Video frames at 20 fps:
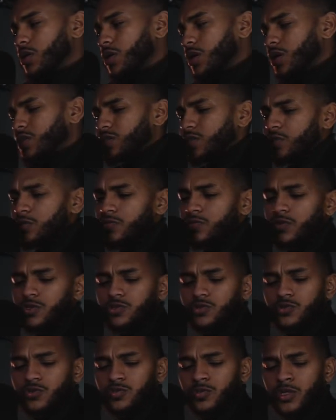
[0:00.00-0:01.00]
as
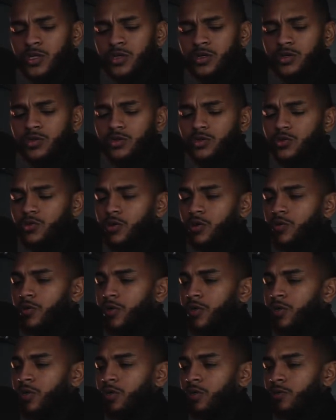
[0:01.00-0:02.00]
individuals, man,
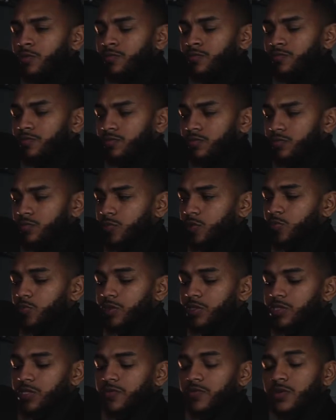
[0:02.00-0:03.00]
and
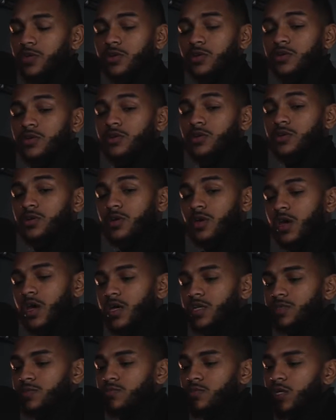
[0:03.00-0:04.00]
specifically
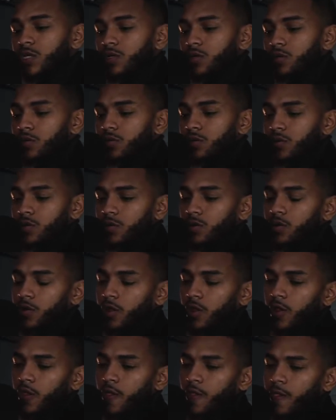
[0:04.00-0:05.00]
as men,
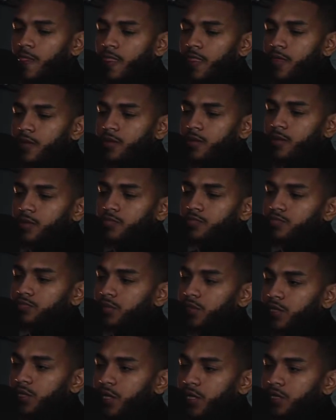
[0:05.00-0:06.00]

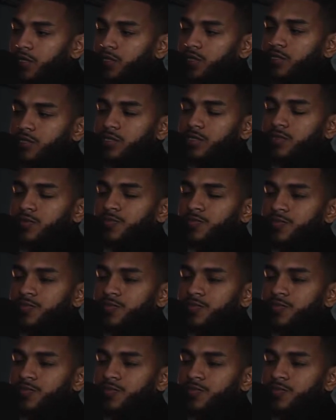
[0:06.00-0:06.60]
because